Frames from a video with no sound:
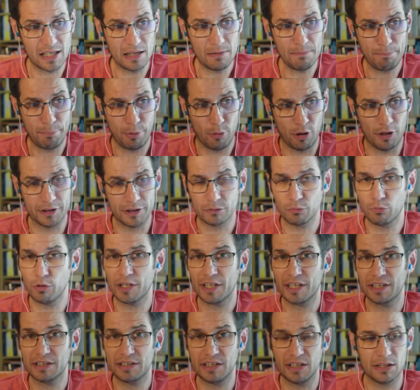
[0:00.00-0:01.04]
point, what
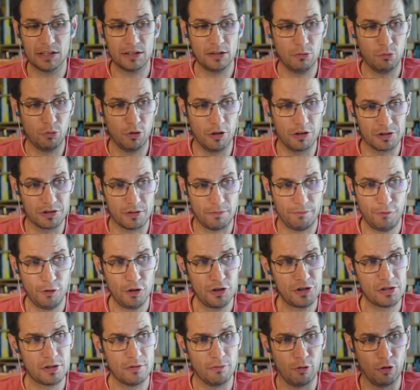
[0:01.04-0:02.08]
I did was,
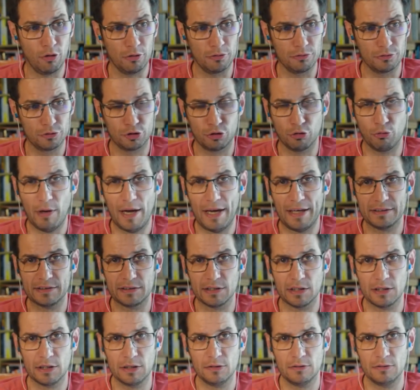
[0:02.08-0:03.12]
first of all, to add
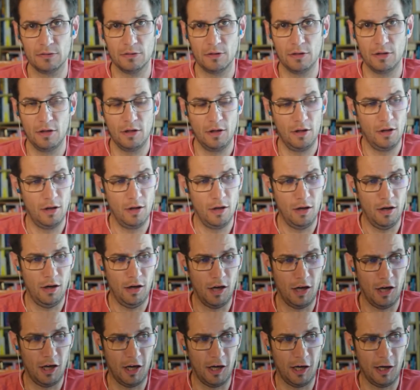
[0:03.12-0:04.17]

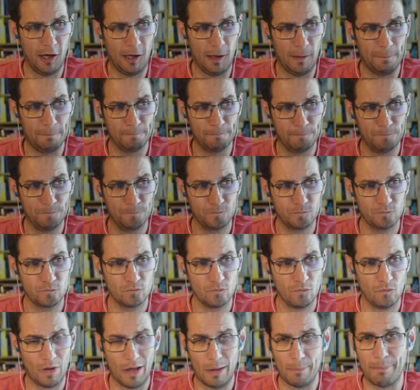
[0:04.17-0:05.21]
a
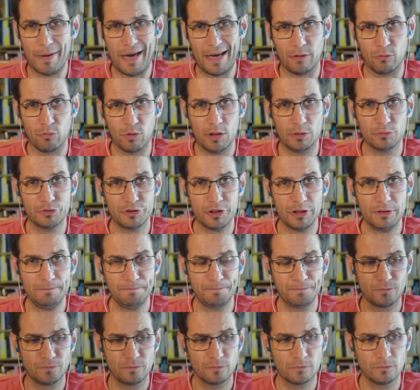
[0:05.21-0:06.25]
background,
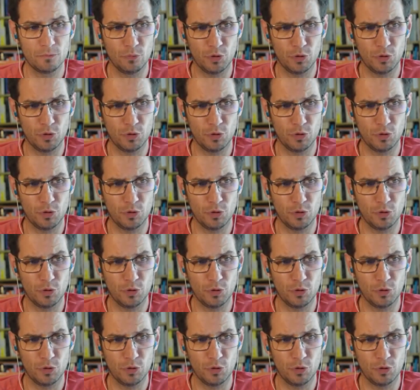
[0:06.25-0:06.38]
which